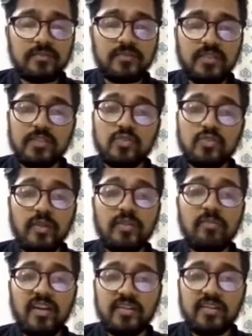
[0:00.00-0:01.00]
There are so many
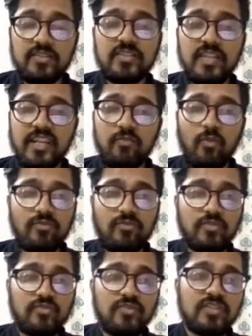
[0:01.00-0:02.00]
factors involved. The
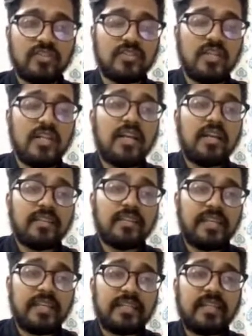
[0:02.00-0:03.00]
first
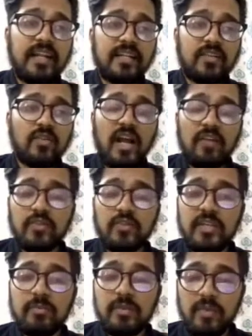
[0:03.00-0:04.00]
thing that you have to
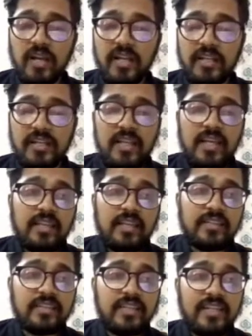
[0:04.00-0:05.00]
keep in mind,
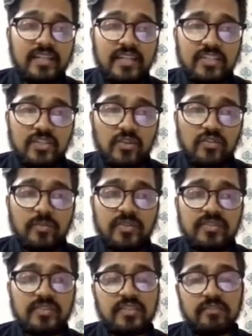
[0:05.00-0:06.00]
that the nature of the
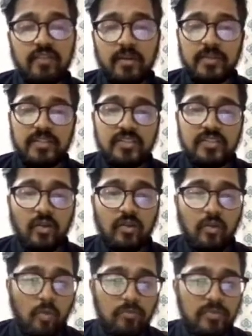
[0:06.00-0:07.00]
business environment is
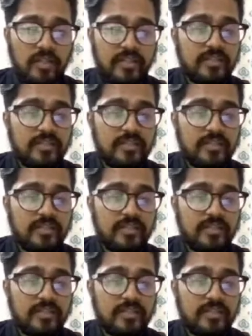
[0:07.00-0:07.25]
complex.